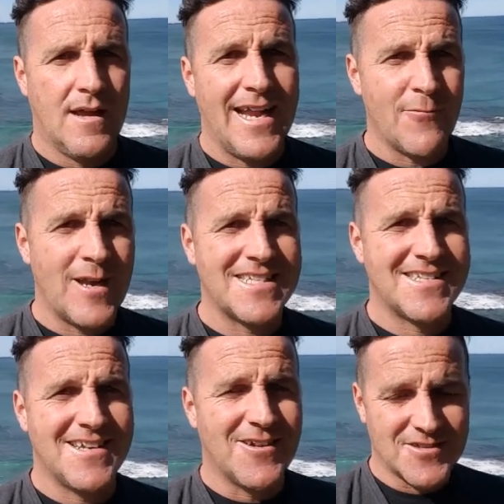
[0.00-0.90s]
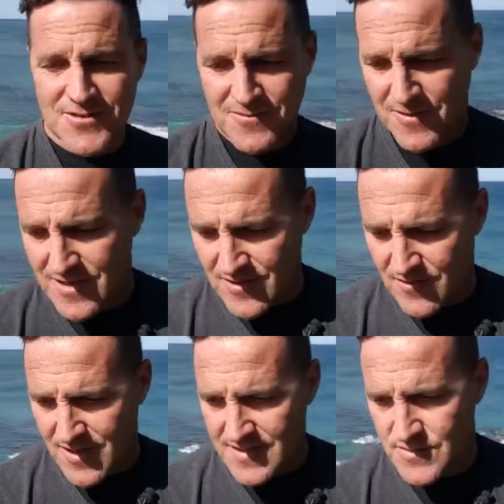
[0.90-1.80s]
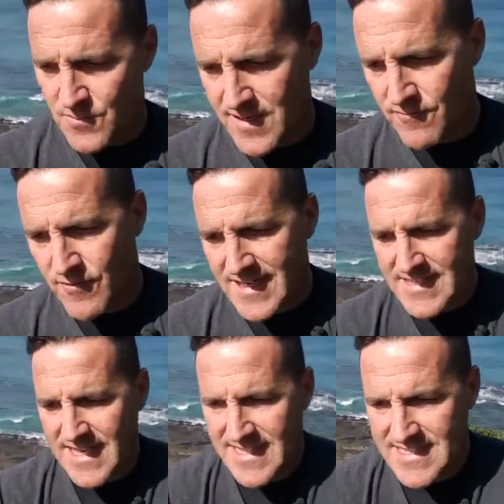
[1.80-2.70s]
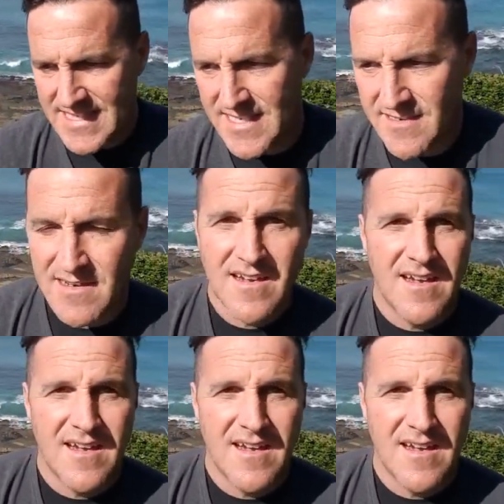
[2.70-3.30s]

And rest, and I was talking with a client this week, rest as in,